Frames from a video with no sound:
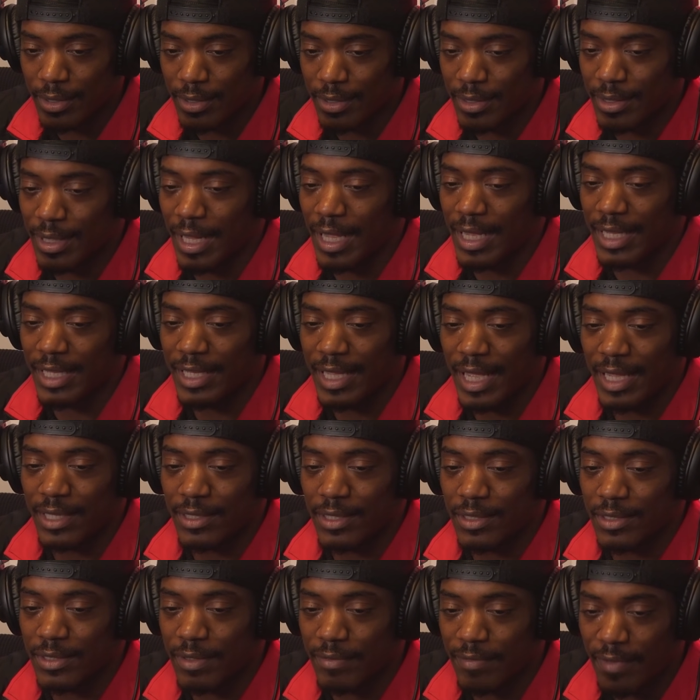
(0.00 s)
it's like you get
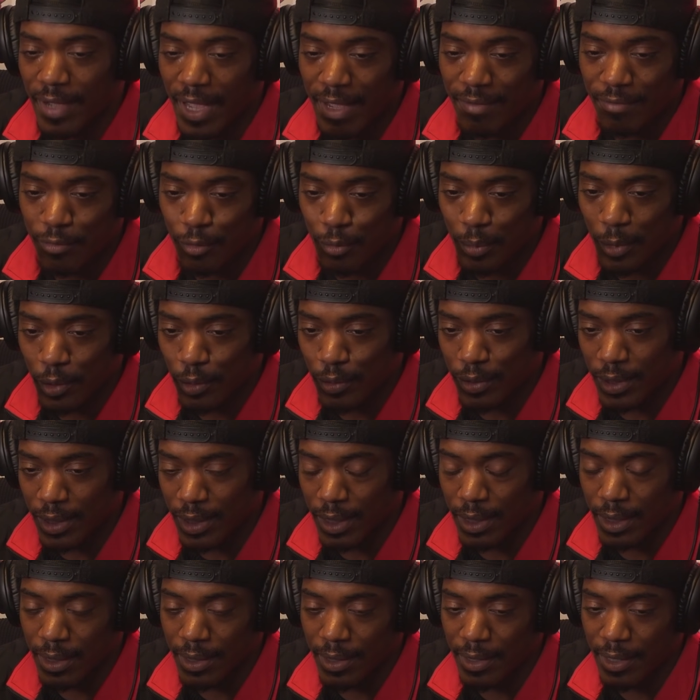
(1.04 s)
into survival mode,
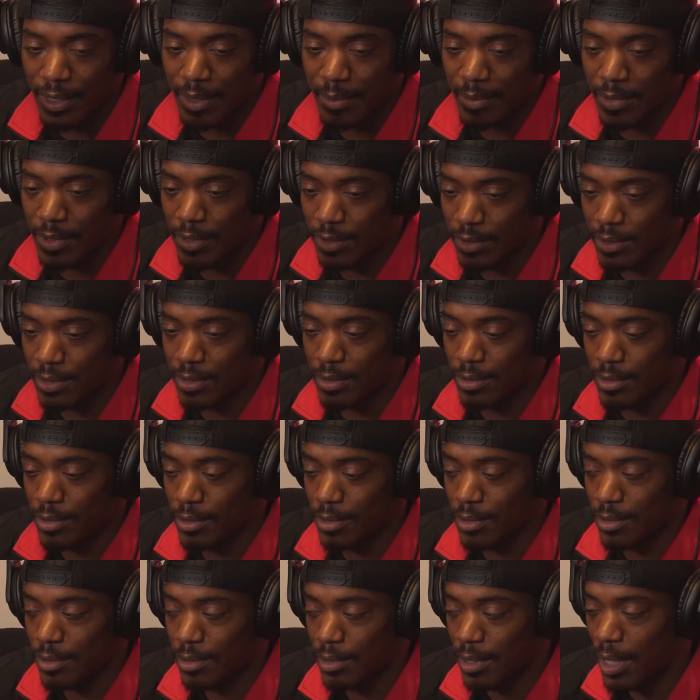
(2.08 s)
innit? Because
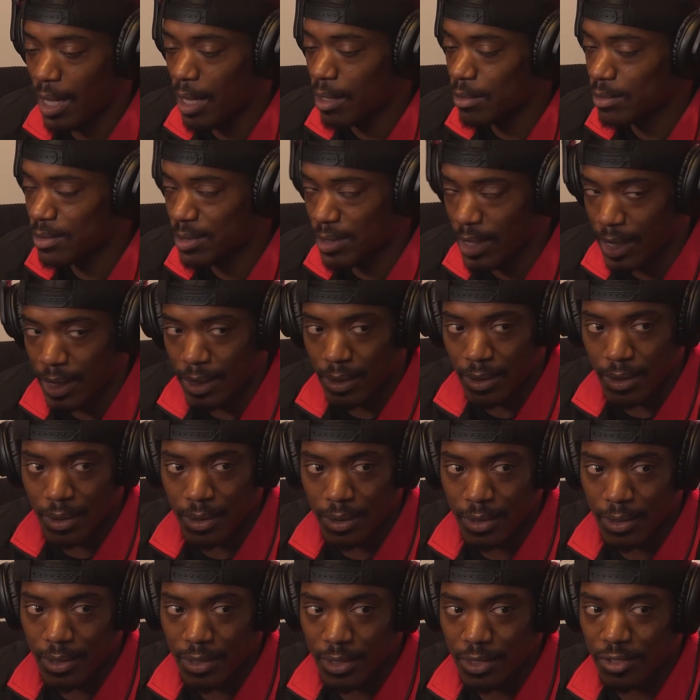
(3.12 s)
you're outside.
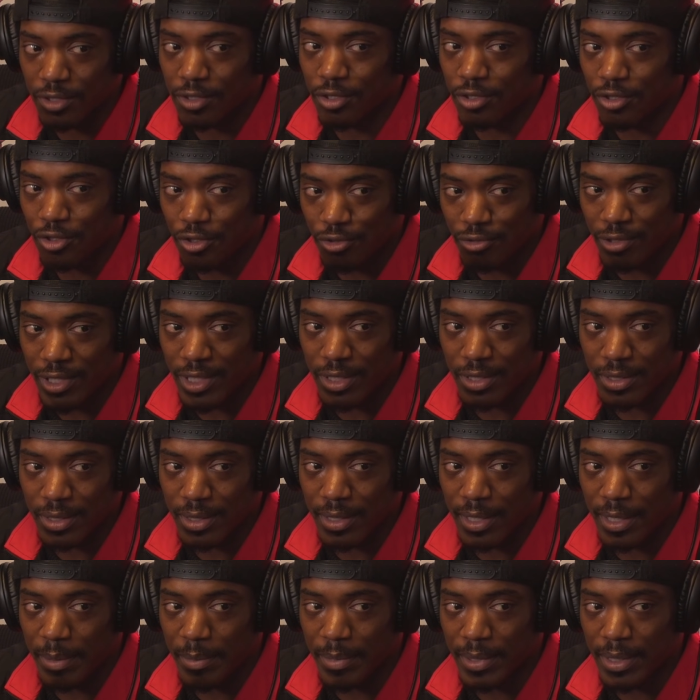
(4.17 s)
It's the streets. You
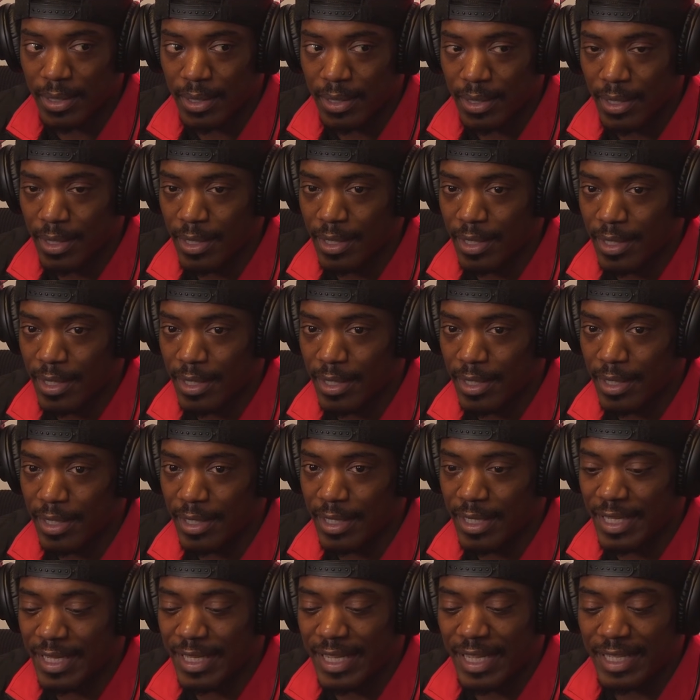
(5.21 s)
get me?
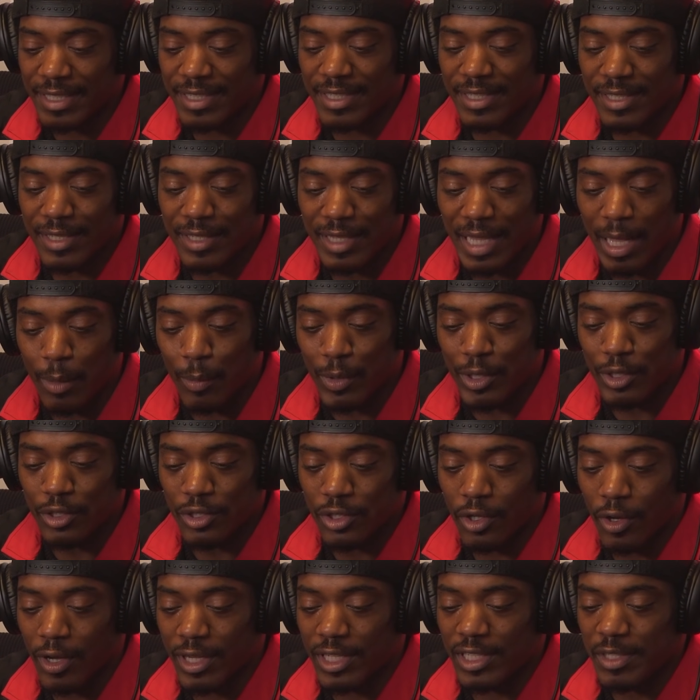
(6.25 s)
It gets like when you
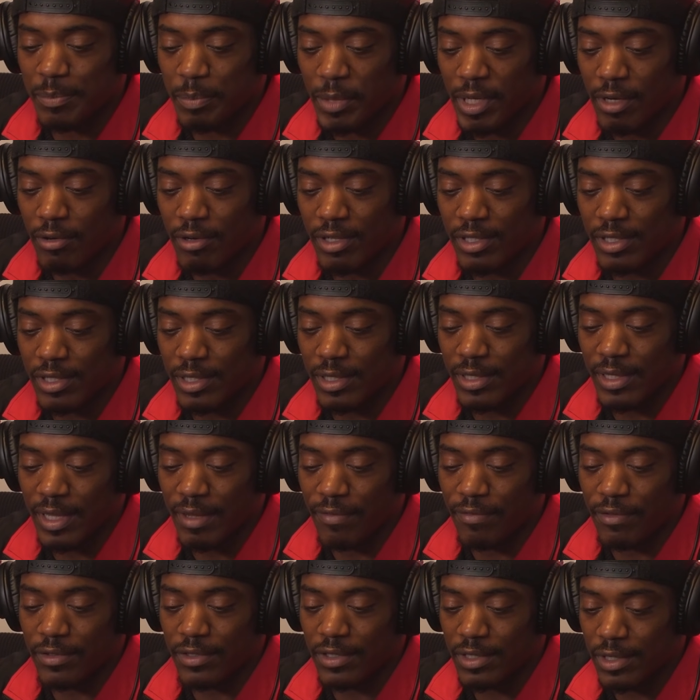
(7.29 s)
start experiencing
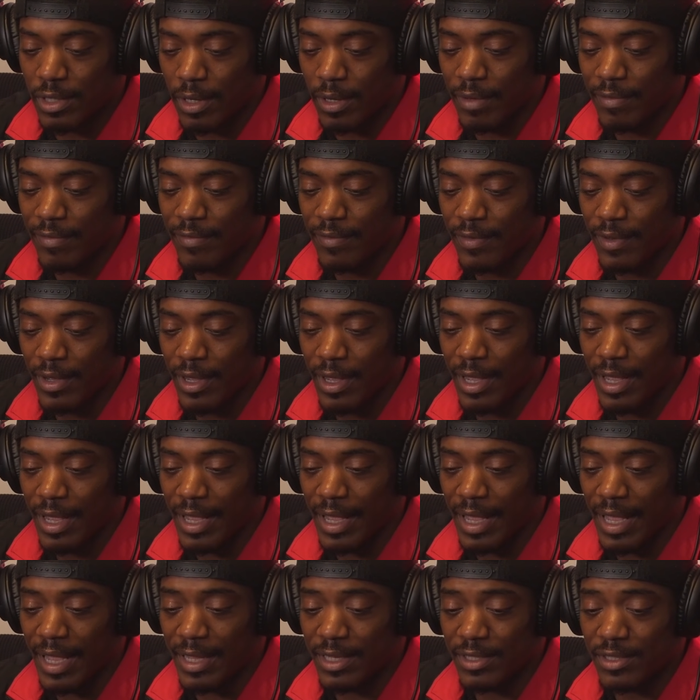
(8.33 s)
different stuff
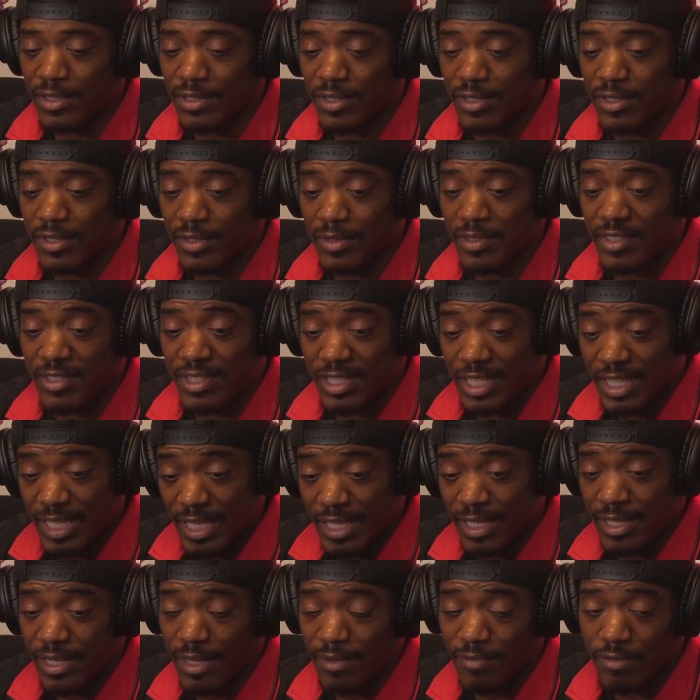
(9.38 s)
and
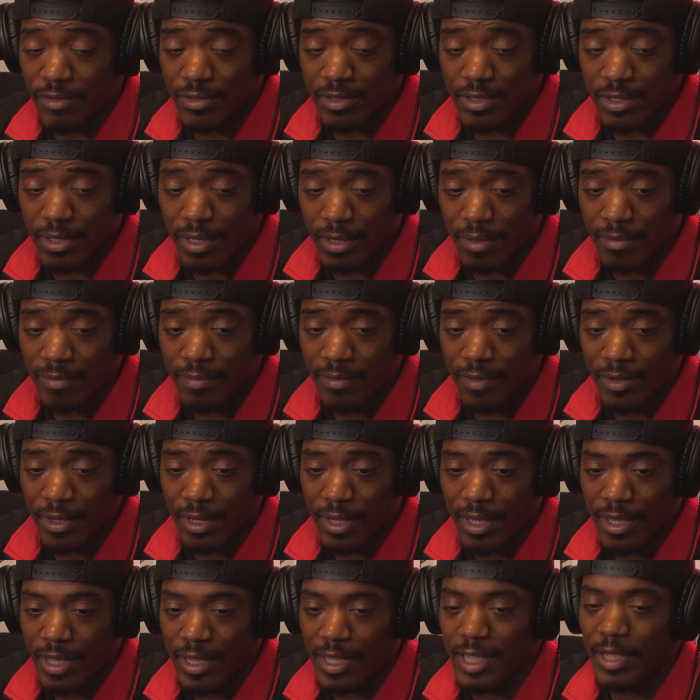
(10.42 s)
seeing different stuff,
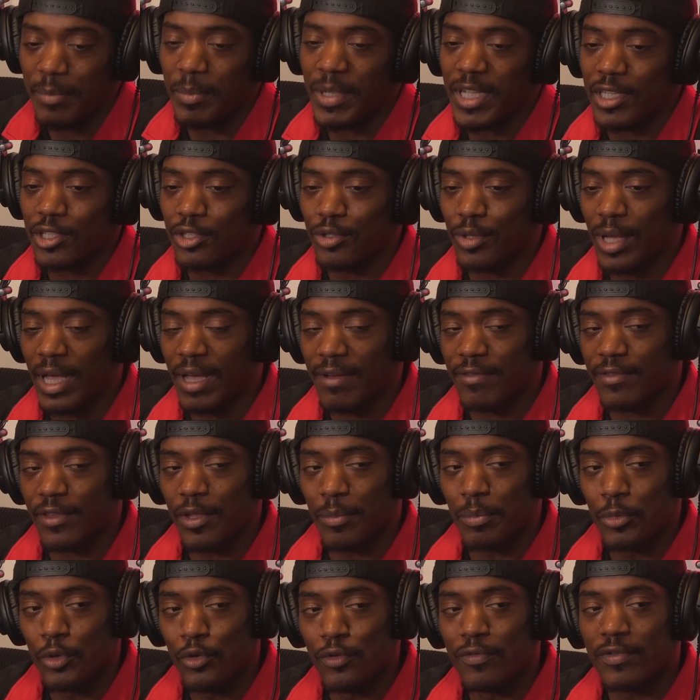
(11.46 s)
it makes you have to
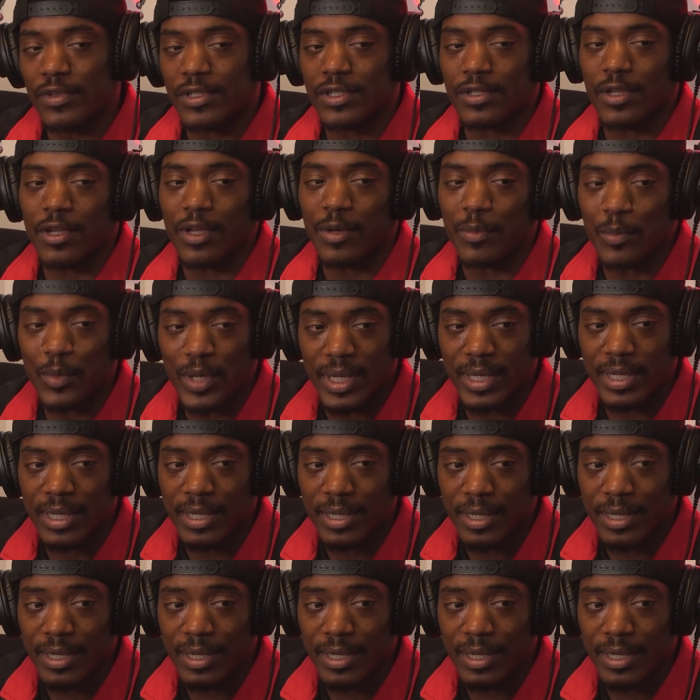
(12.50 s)
move a certain way,